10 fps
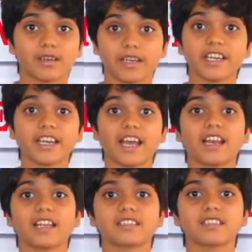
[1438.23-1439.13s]
India
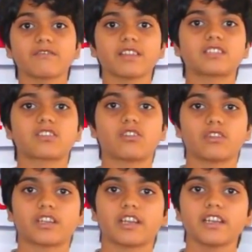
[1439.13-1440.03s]
lies in which
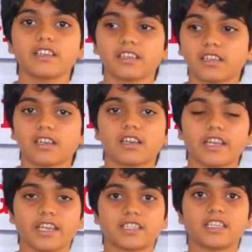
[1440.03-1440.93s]
continent?
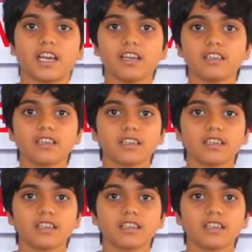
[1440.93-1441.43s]
Asia.